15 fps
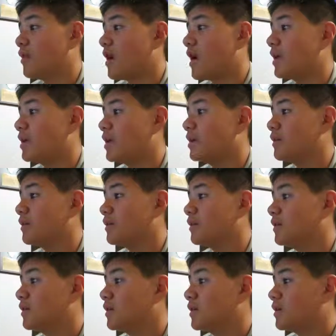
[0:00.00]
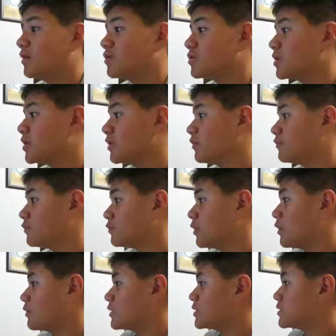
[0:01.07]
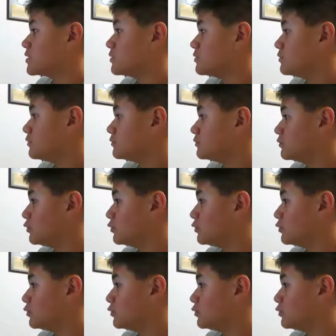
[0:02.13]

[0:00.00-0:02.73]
and also in a Ferrari too.